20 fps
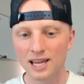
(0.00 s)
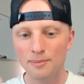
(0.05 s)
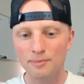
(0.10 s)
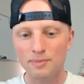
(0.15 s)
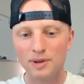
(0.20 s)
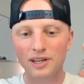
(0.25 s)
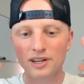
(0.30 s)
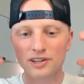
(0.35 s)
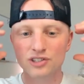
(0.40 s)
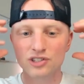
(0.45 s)

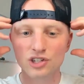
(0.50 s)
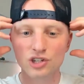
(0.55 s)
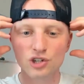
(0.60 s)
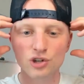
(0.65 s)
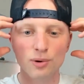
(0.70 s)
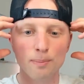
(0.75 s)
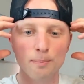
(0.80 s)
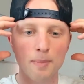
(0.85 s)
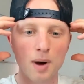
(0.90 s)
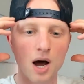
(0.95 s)
because
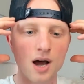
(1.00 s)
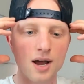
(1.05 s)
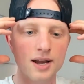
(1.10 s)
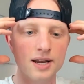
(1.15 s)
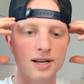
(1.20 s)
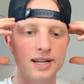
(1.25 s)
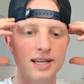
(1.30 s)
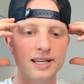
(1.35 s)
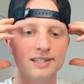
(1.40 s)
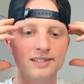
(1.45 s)
your
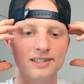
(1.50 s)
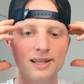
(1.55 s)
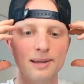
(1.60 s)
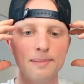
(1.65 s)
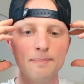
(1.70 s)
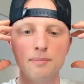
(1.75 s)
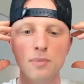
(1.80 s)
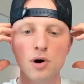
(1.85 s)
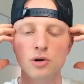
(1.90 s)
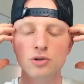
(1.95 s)
mind is
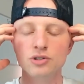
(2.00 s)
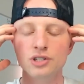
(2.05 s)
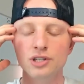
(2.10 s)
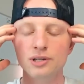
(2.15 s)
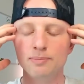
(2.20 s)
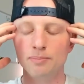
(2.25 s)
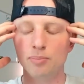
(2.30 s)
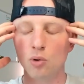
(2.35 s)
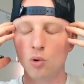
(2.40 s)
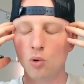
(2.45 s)
the most
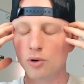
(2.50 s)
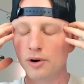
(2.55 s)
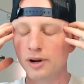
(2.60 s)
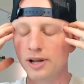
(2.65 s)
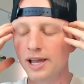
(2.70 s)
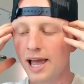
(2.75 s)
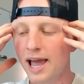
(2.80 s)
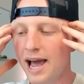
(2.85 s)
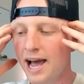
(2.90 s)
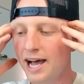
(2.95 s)

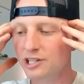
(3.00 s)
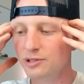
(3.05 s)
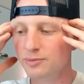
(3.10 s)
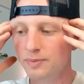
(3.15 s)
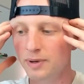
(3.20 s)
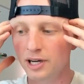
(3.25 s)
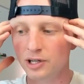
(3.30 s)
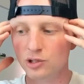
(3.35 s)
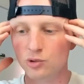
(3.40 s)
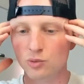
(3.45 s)
important
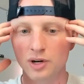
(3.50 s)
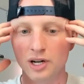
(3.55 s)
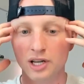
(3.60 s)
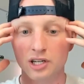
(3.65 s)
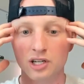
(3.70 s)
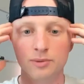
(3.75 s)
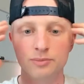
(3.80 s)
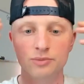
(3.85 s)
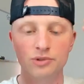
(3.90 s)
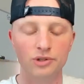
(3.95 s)
aspect when it
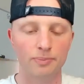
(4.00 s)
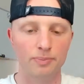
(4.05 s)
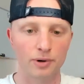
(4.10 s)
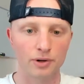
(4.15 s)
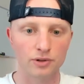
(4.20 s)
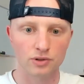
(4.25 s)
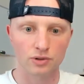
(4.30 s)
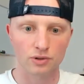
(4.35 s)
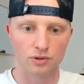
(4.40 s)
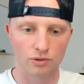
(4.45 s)
comes to
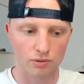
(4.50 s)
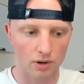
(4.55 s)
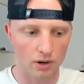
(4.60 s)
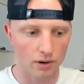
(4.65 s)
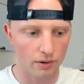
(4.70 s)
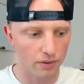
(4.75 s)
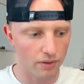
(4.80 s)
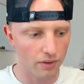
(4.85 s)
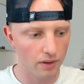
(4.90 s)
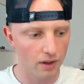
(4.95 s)
personal
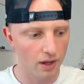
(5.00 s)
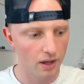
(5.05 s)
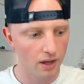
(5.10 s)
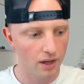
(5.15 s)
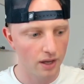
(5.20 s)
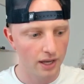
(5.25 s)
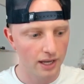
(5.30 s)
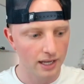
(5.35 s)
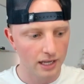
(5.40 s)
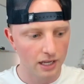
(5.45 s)
growth.
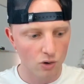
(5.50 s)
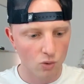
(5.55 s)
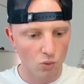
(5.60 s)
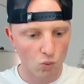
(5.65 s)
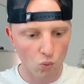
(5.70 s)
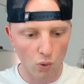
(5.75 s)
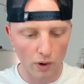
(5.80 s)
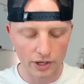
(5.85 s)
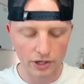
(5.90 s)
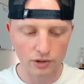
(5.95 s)

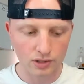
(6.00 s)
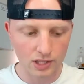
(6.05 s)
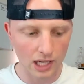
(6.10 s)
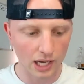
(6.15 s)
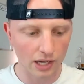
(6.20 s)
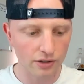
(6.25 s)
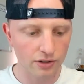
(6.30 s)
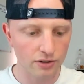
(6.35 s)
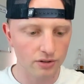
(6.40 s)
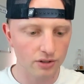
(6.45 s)
What you
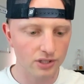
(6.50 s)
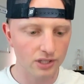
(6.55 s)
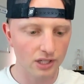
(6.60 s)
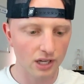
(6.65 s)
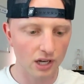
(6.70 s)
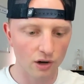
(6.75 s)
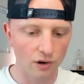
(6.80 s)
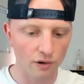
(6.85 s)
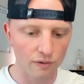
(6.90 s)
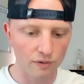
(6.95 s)
tell
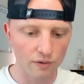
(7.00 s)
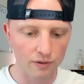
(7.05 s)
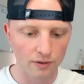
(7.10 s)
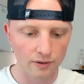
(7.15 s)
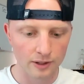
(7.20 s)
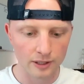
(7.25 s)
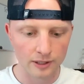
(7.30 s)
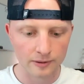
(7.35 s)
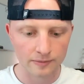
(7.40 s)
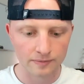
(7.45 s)
yourself
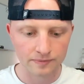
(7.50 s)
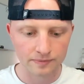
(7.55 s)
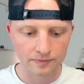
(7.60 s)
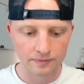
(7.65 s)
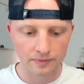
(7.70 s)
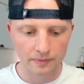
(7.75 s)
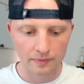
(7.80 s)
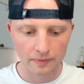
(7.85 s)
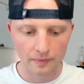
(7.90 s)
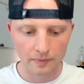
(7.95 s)

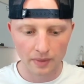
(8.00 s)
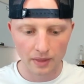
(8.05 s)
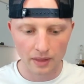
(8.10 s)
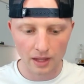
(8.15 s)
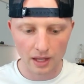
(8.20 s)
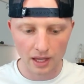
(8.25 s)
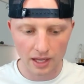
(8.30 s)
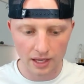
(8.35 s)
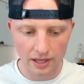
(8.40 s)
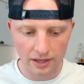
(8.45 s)

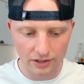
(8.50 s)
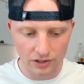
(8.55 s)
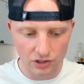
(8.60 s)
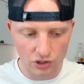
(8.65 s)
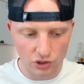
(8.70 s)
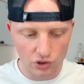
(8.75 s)
is